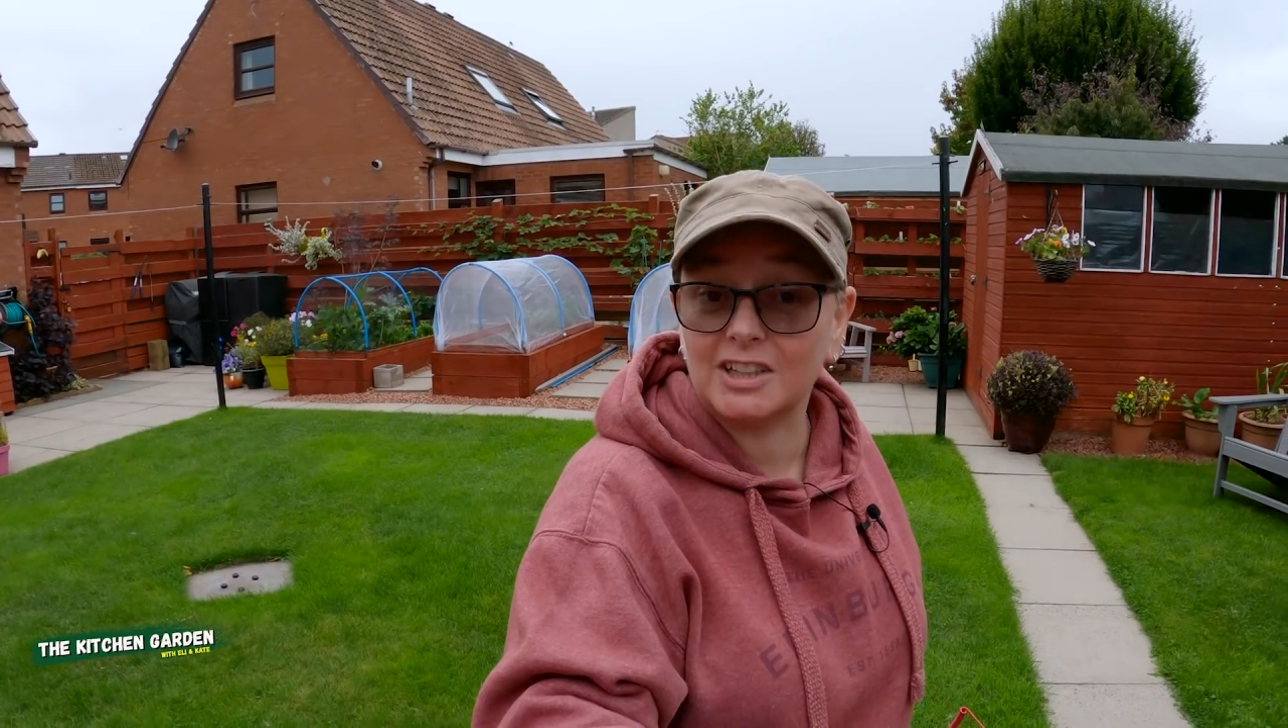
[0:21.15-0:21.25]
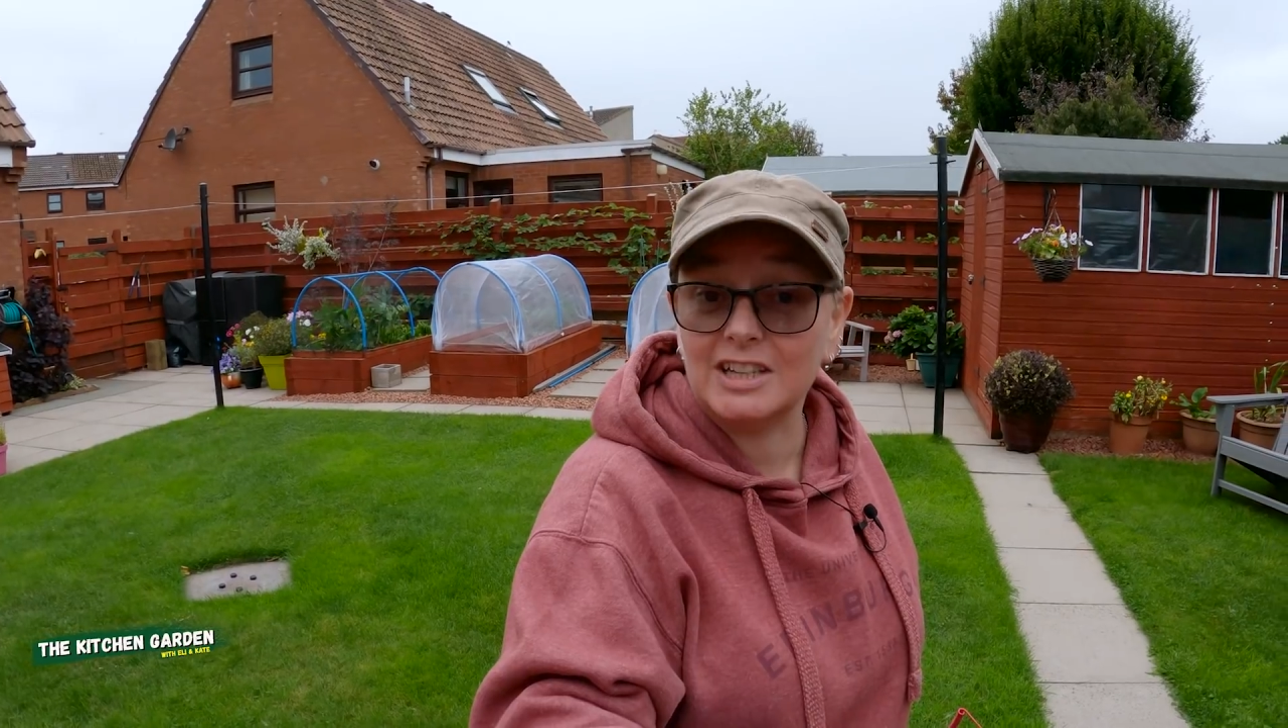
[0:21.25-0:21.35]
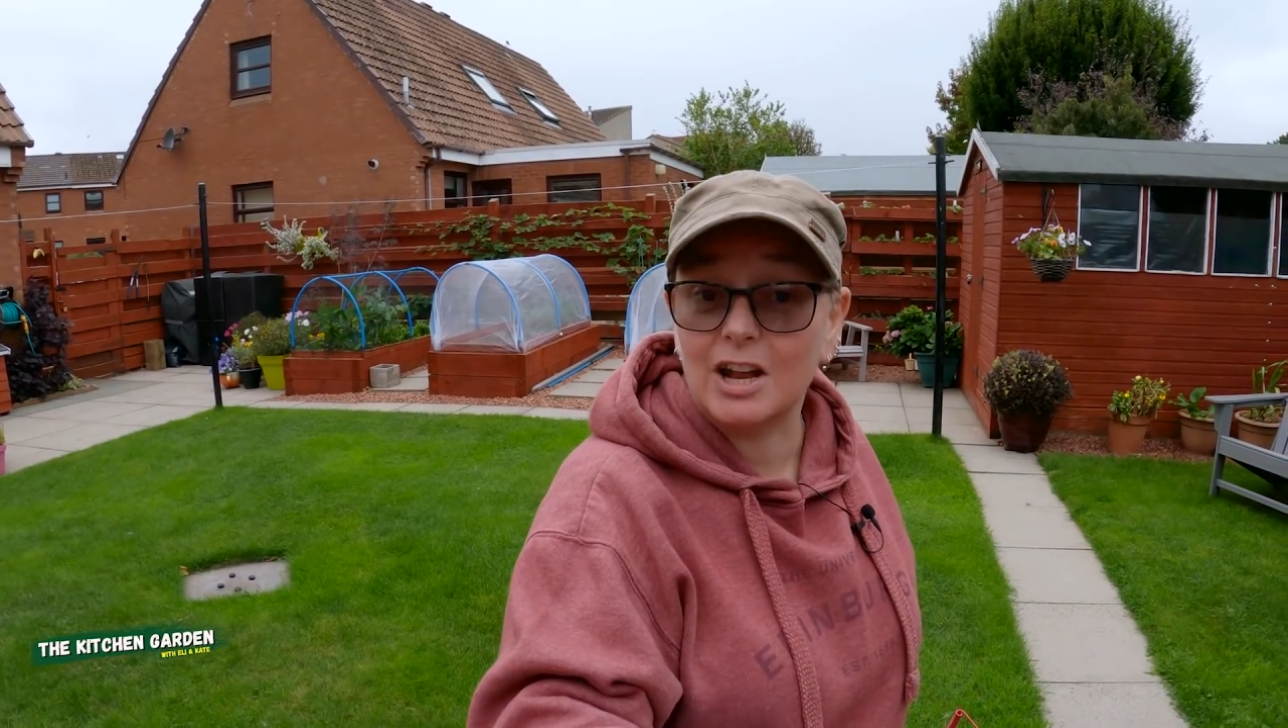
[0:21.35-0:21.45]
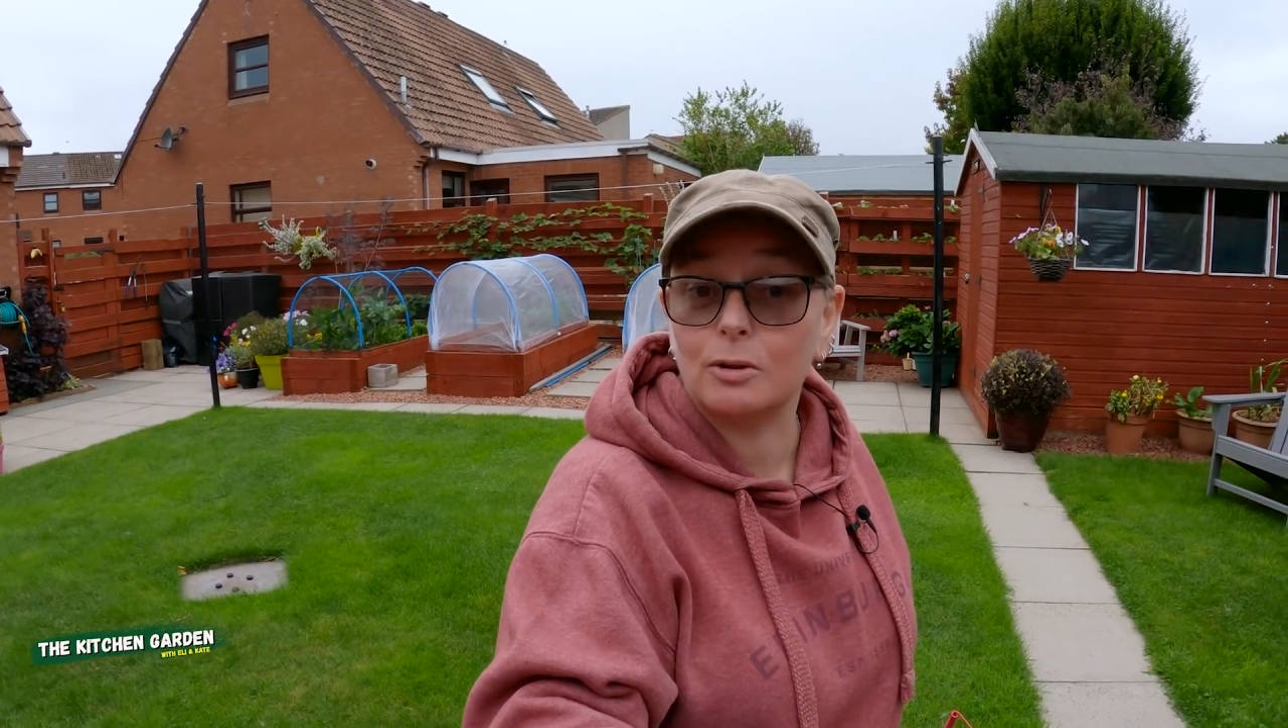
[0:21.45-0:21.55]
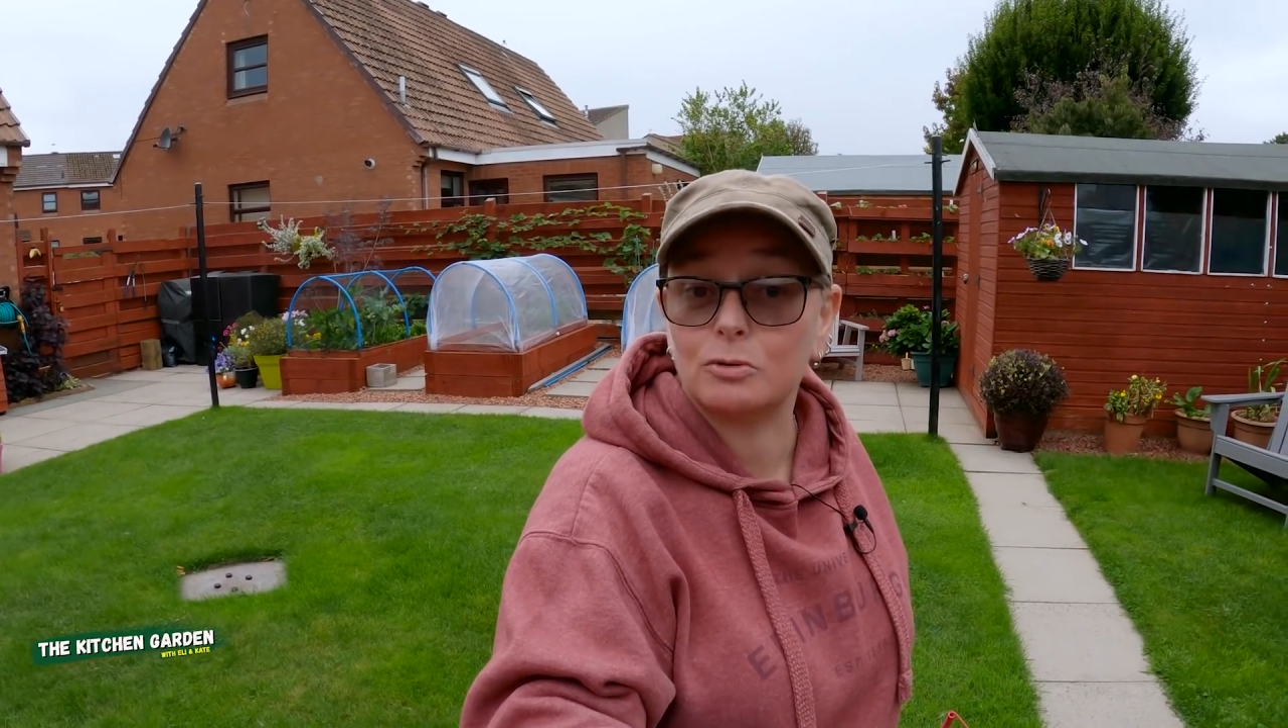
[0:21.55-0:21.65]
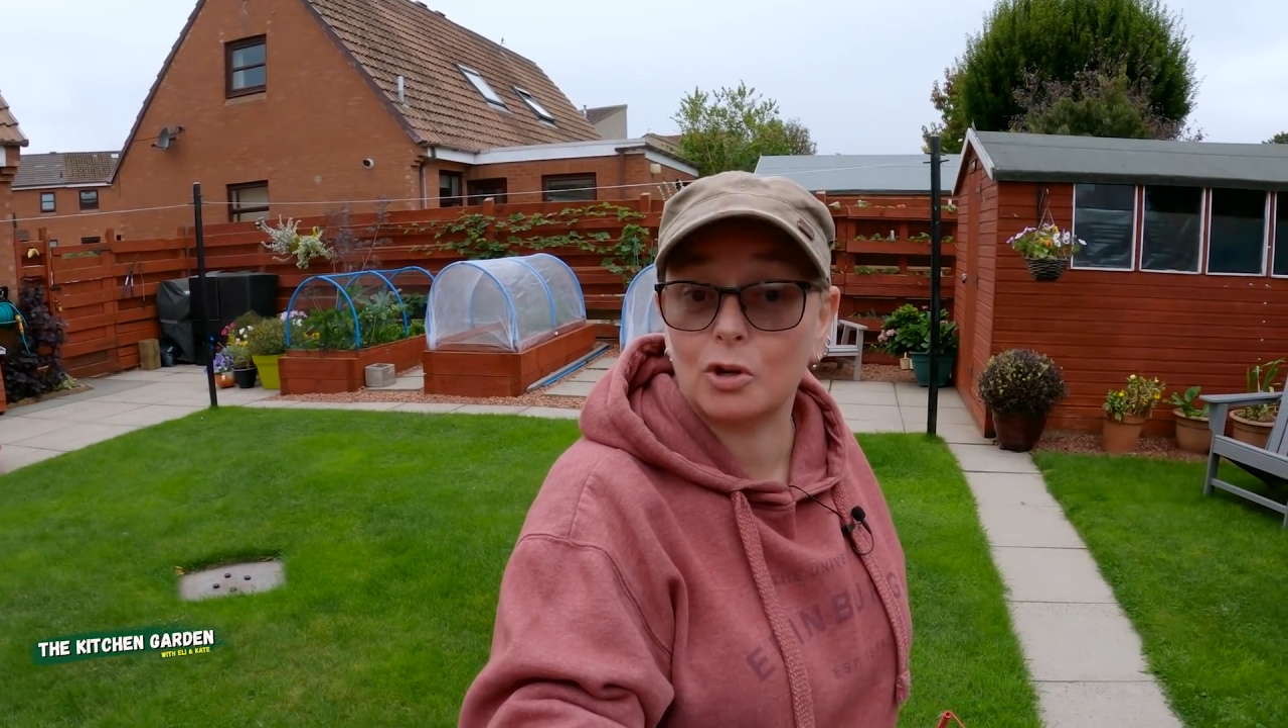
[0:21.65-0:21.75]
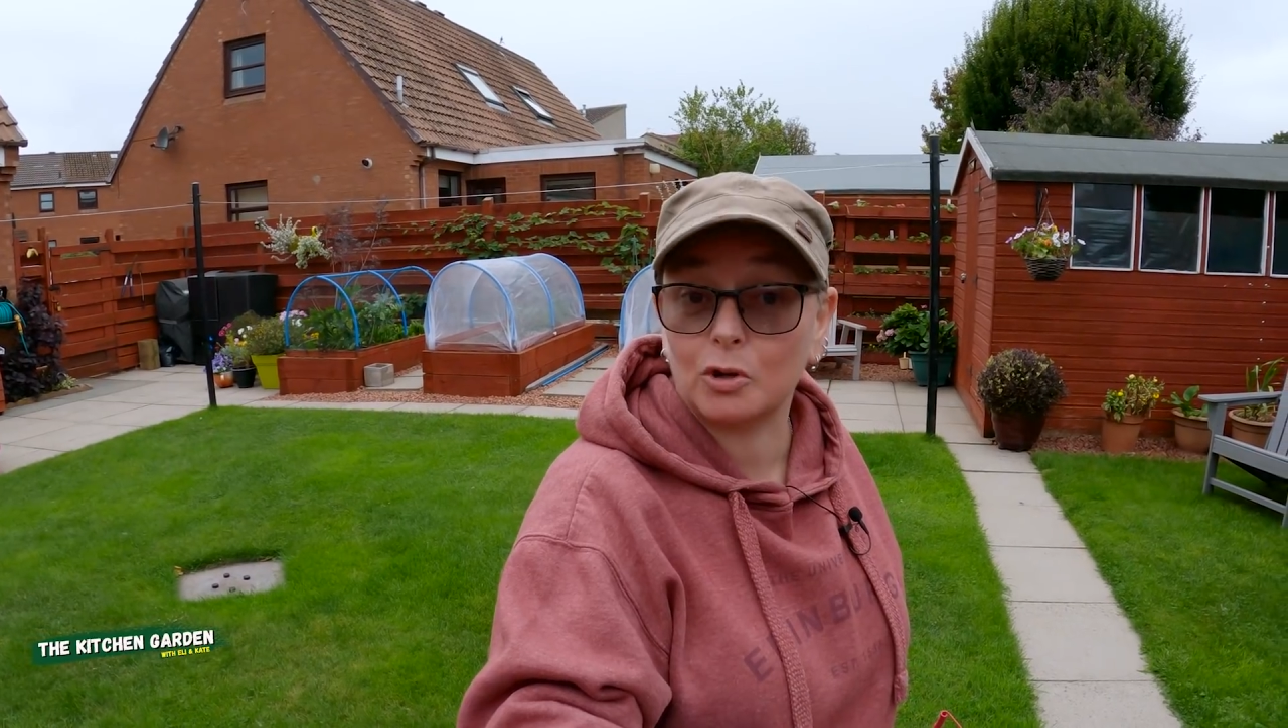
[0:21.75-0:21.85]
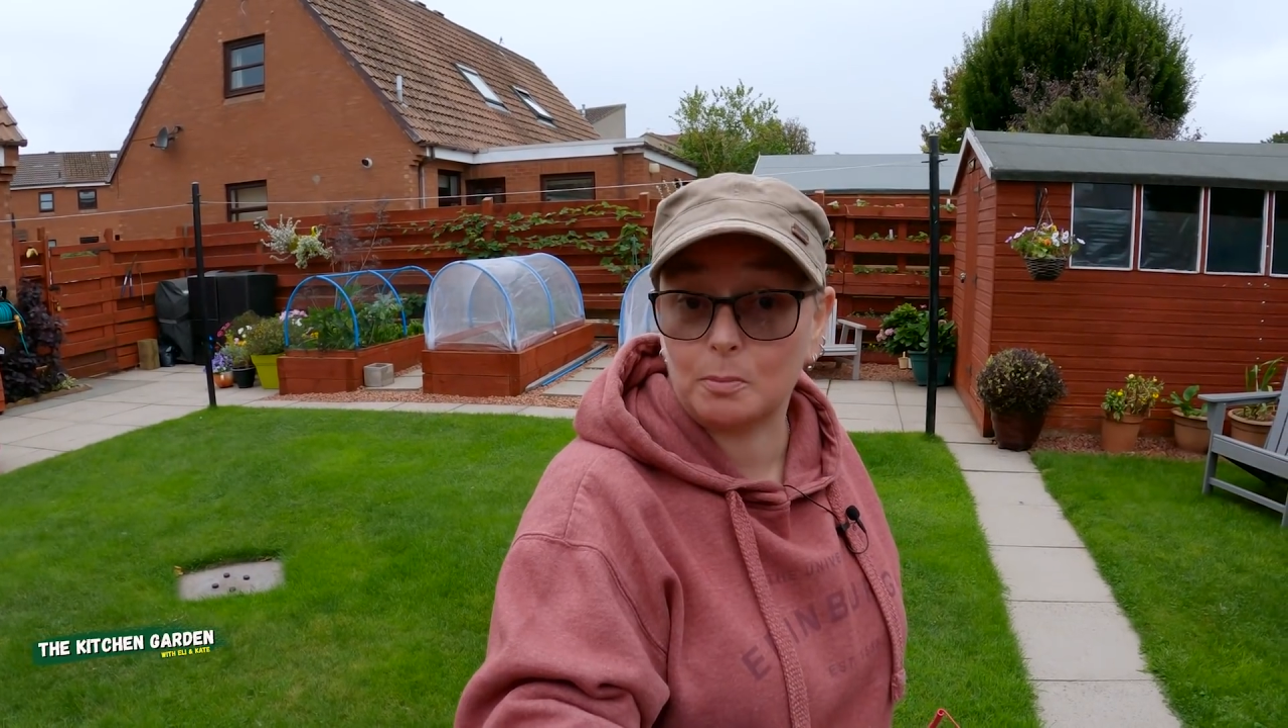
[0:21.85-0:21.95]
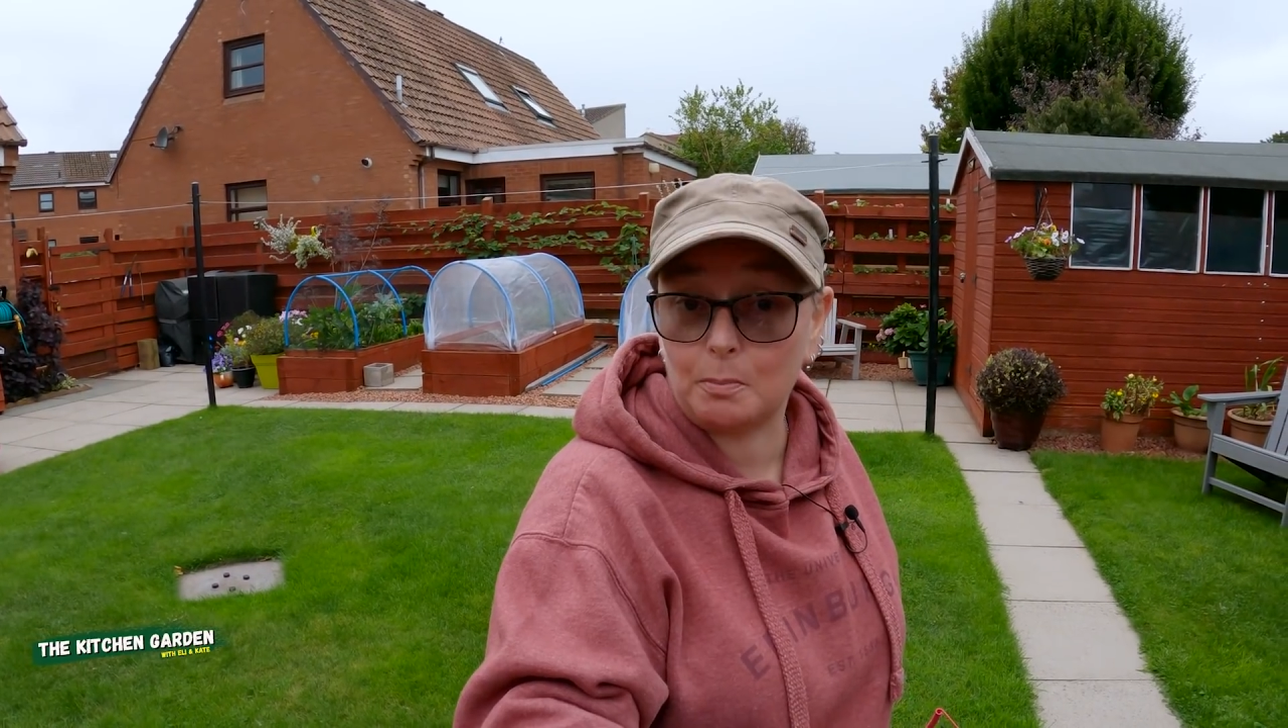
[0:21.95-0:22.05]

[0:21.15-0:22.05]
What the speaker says: greenhouse or a